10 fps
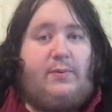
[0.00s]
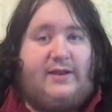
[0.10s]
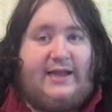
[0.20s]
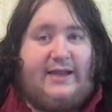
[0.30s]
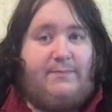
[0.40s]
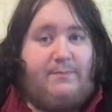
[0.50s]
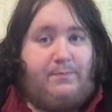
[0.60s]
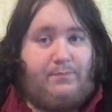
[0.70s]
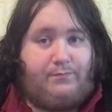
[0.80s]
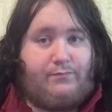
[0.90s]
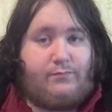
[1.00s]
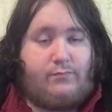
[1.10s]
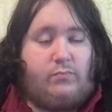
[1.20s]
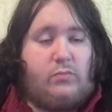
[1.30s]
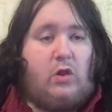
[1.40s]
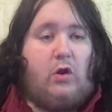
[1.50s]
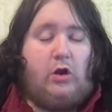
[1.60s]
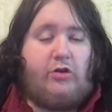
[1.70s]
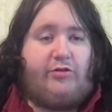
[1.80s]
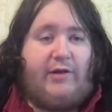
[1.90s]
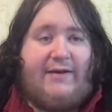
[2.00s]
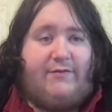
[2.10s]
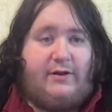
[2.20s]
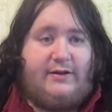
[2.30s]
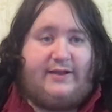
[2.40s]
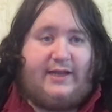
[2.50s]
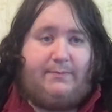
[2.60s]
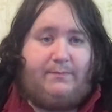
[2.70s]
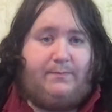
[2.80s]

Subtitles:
time or travel in time?